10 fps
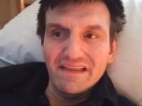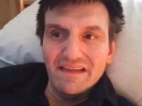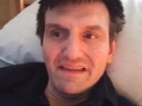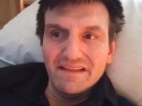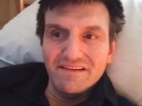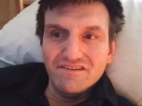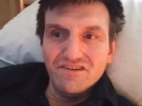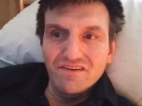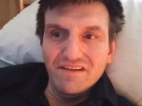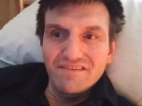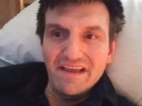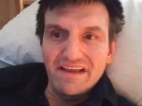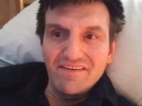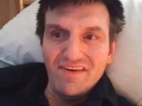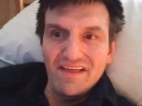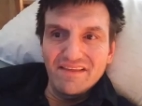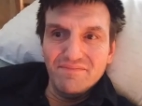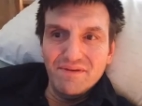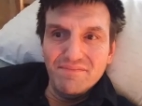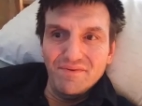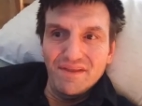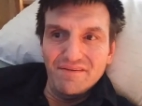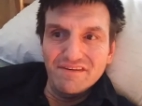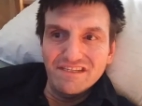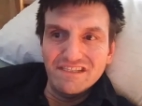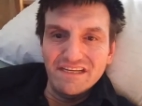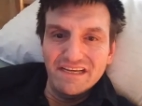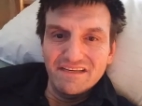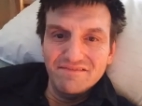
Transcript: like like the truly psychopathic people that would just like